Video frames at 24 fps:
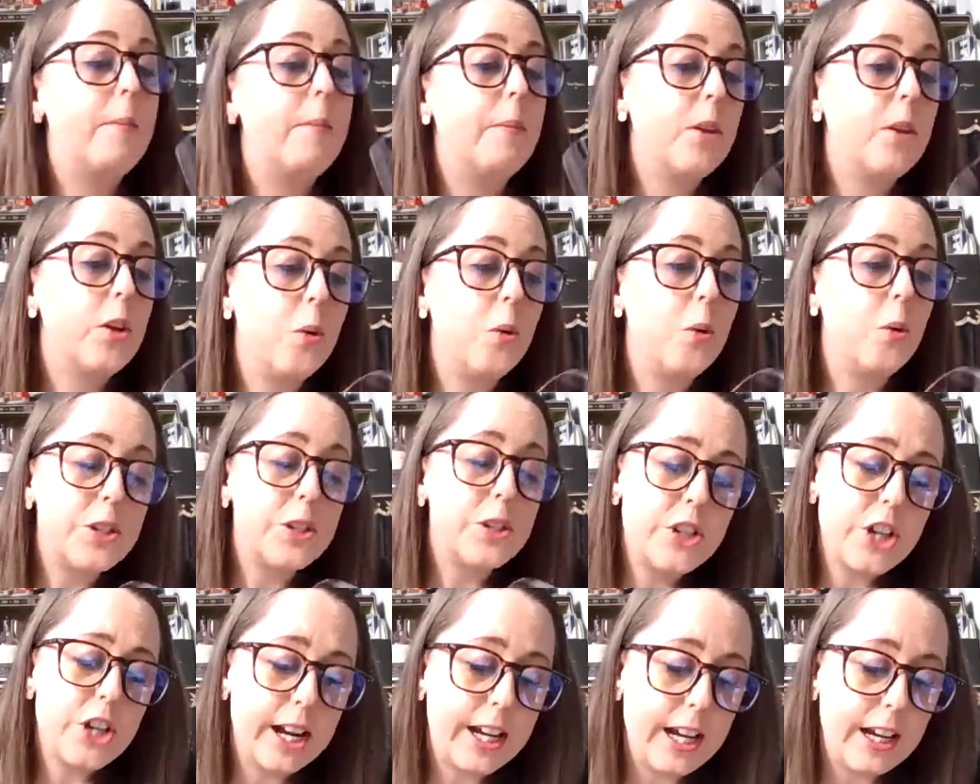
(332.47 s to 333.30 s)
You're also
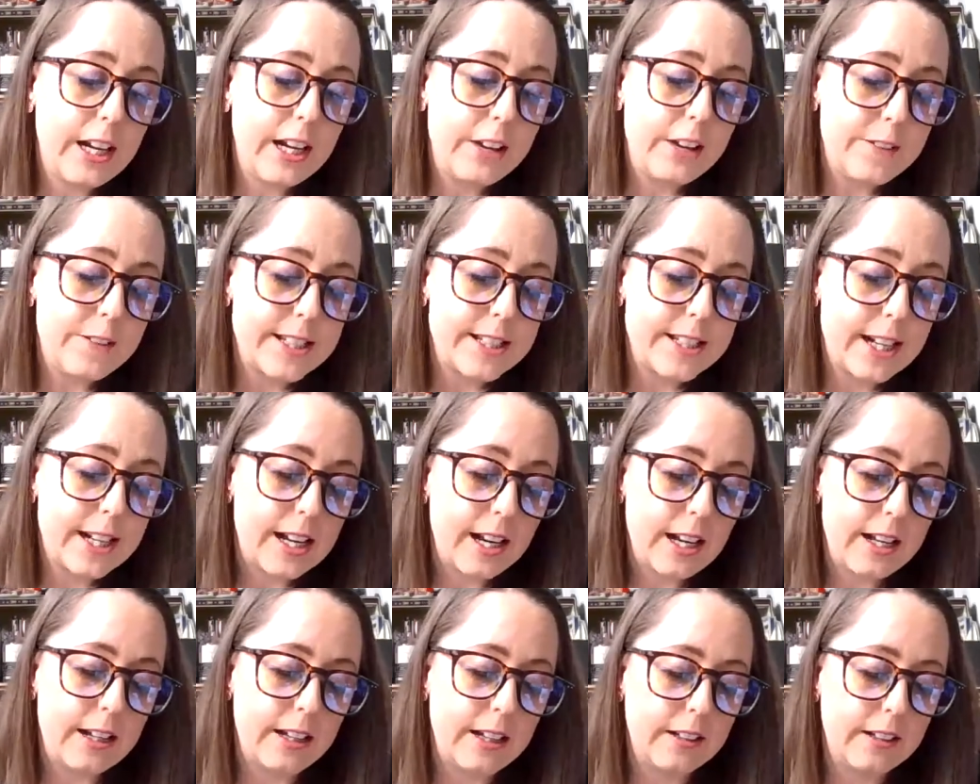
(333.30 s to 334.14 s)
checking if it's
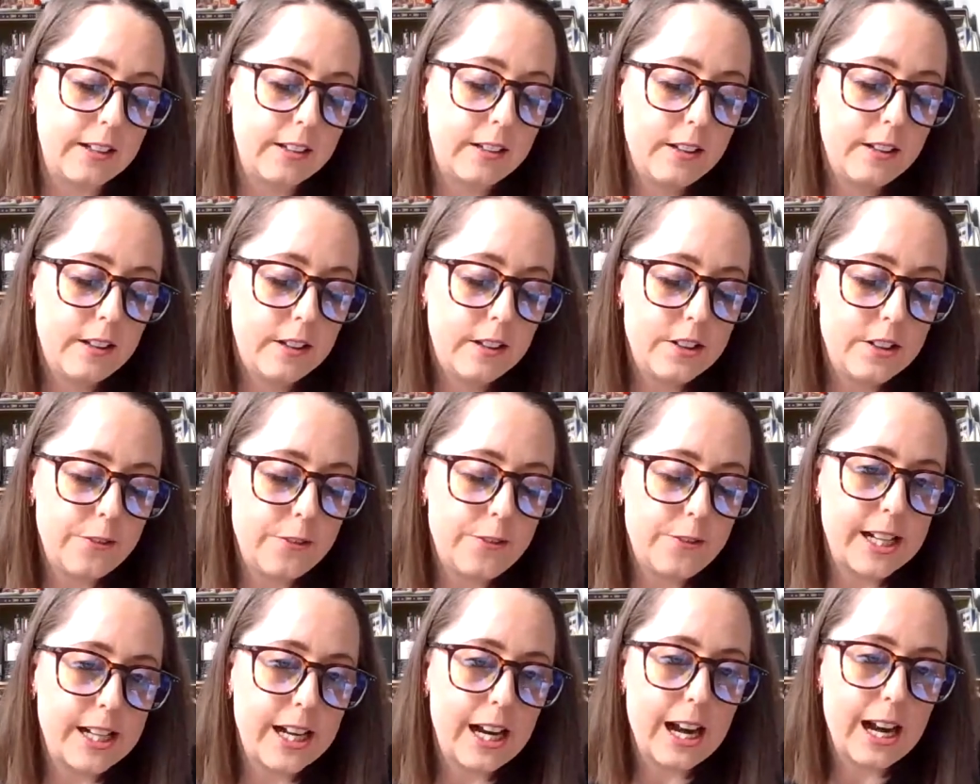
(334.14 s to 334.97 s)
clear, because if
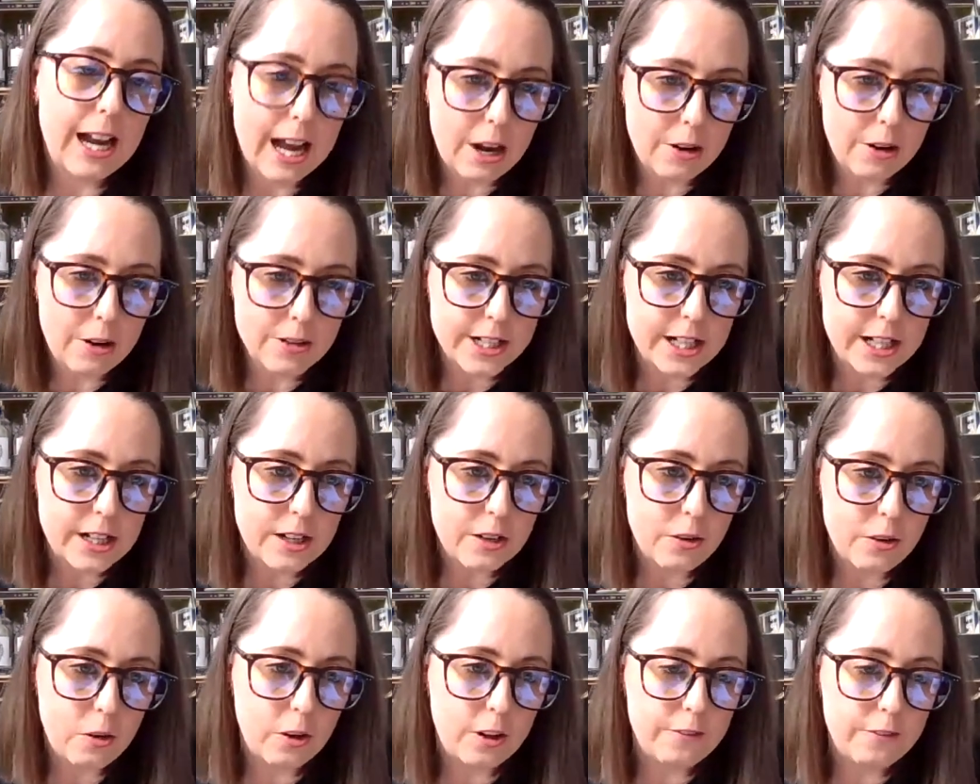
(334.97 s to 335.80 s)
it's cloudy
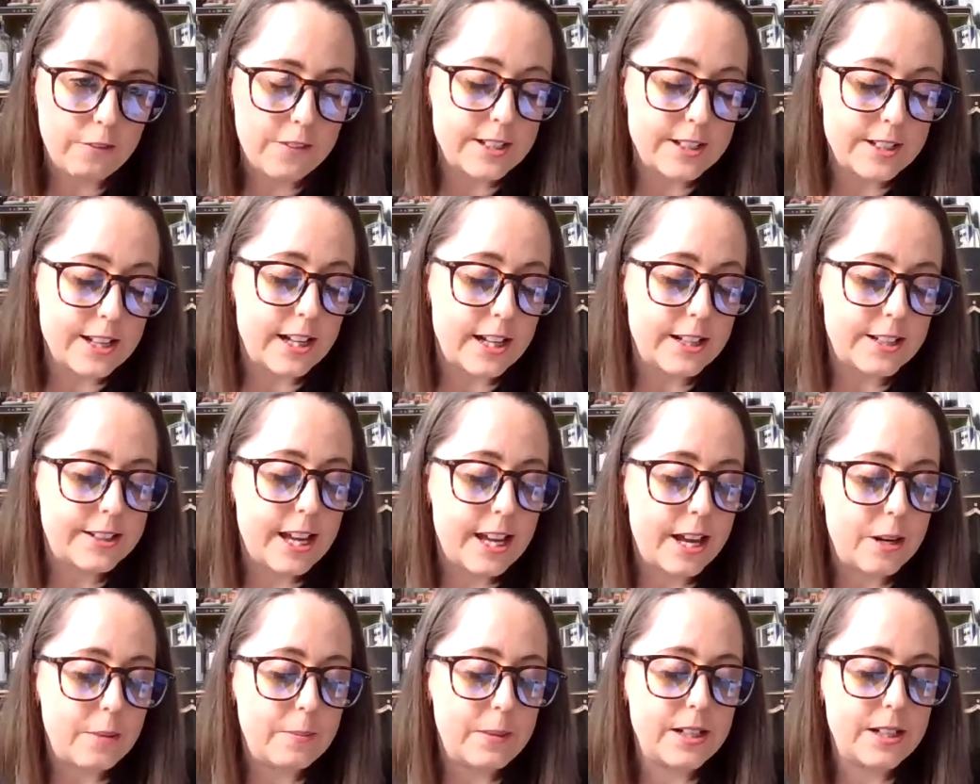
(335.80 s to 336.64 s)
or if there's any
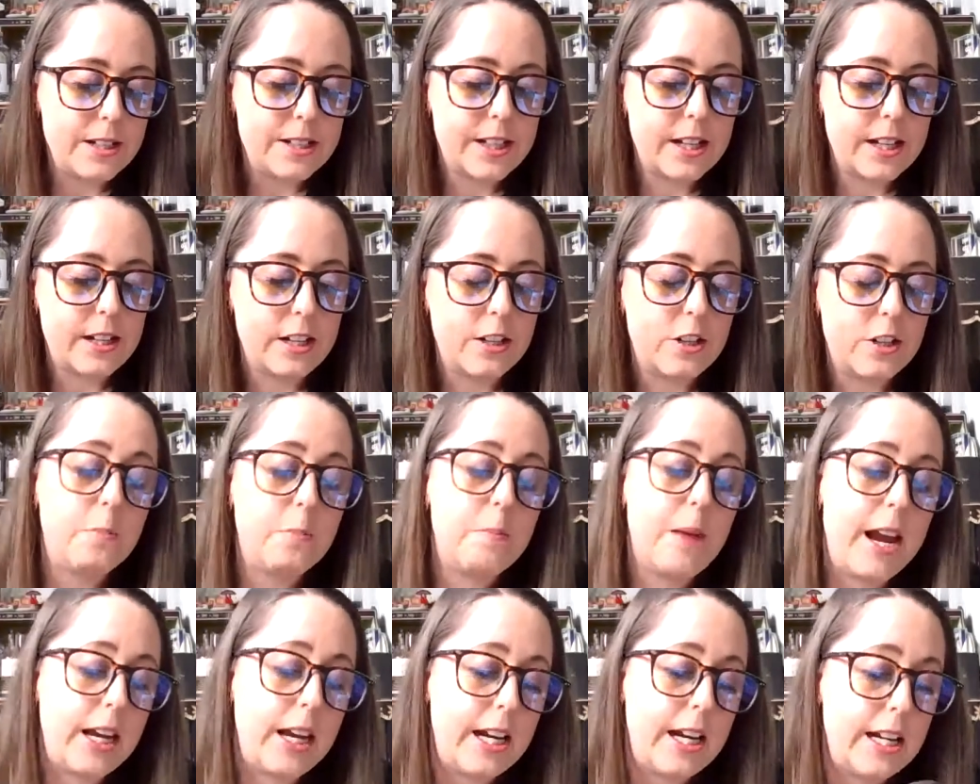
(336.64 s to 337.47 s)
sediment in it, you
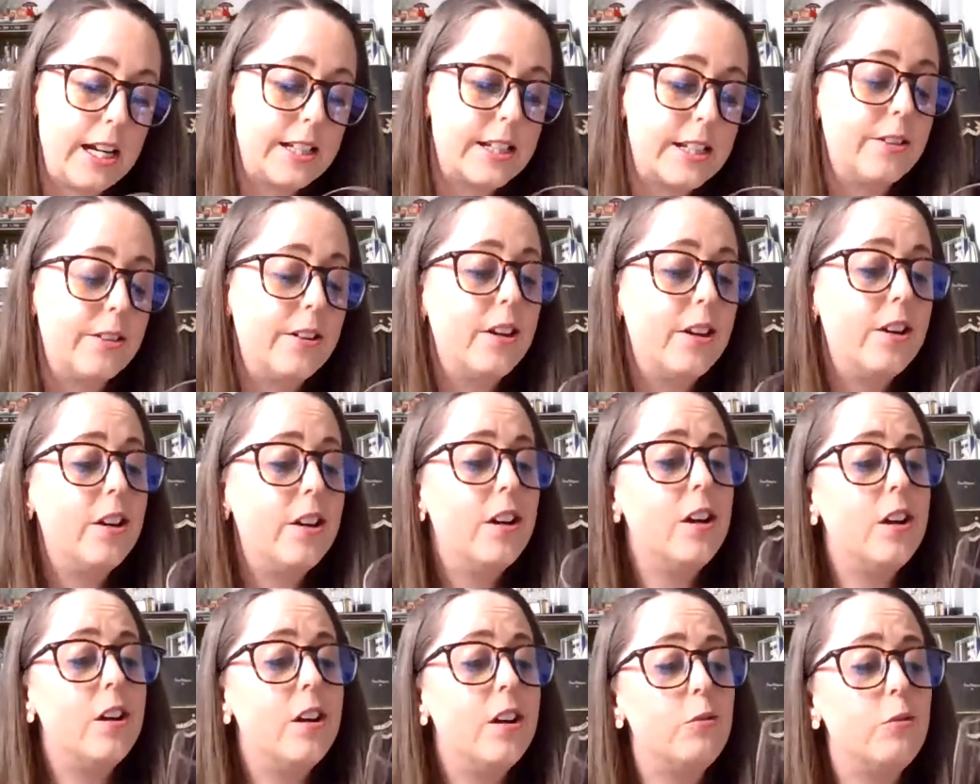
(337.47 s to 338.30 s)
may need to
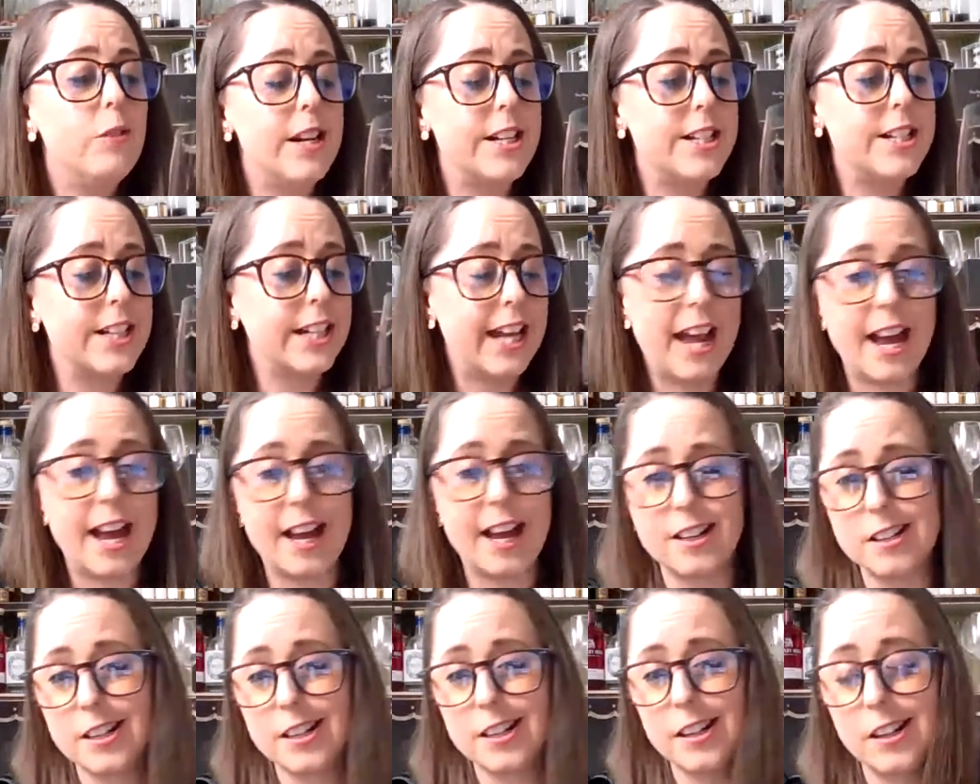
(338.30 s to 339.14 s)

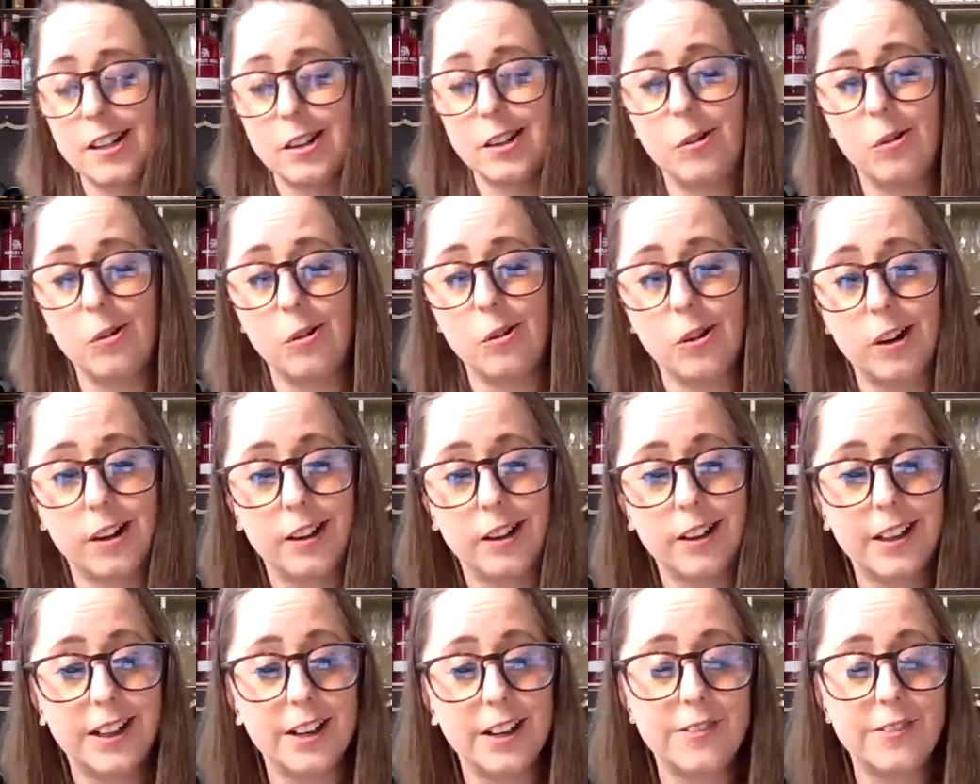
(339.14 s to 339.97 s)
redecant it
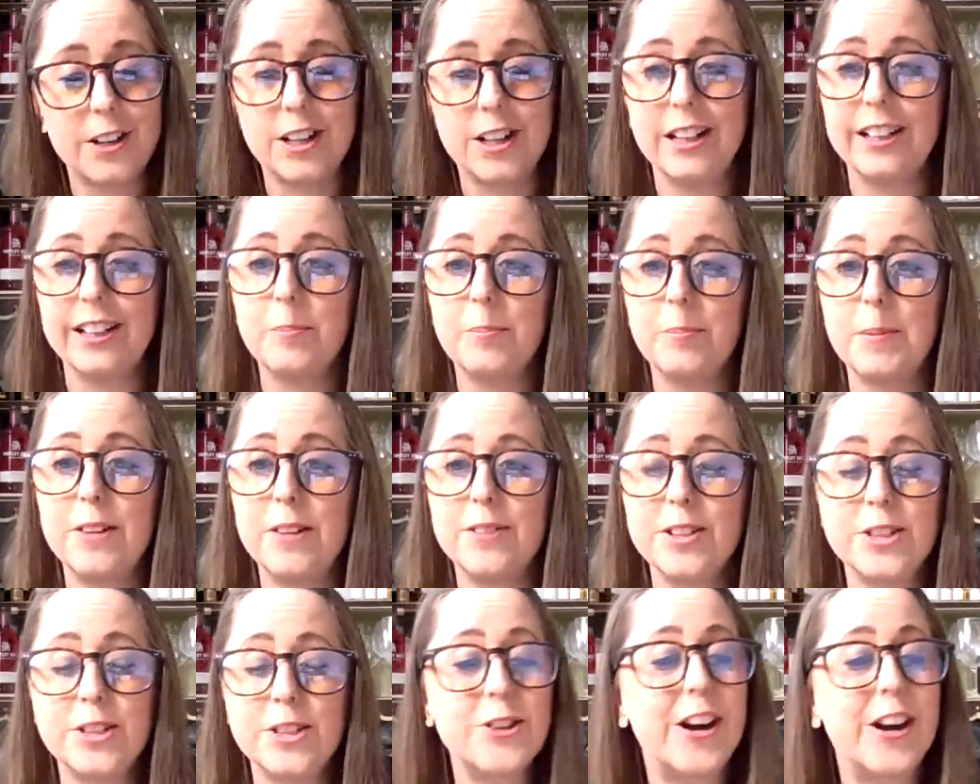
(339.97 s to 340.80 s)
or give it a little bit of
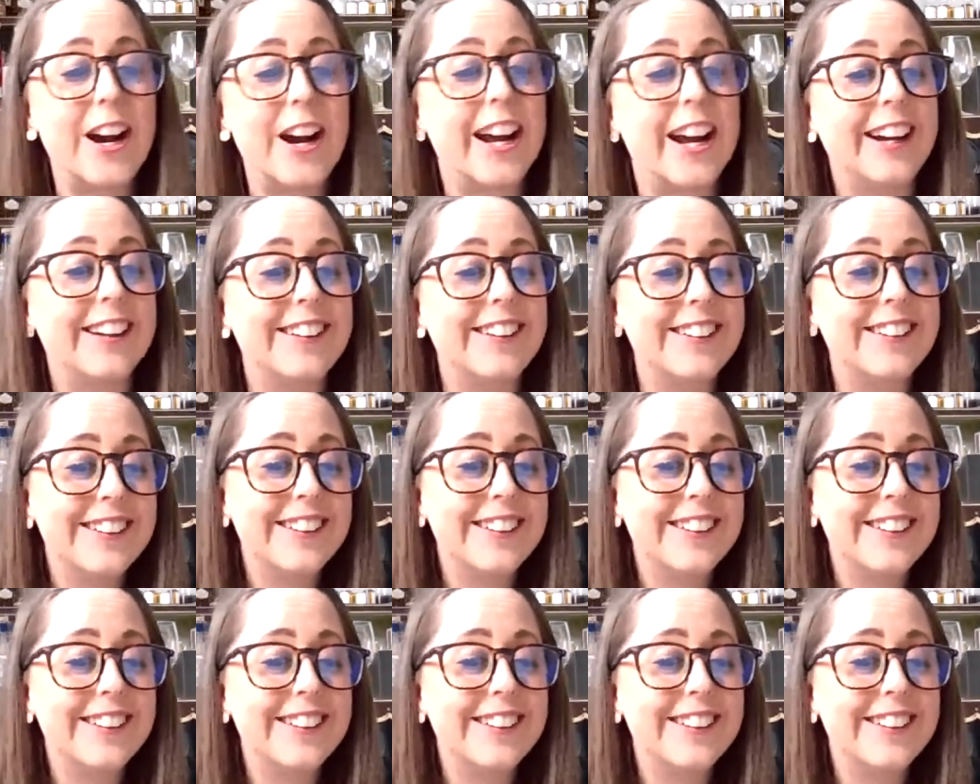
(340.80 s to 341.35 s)
a strain.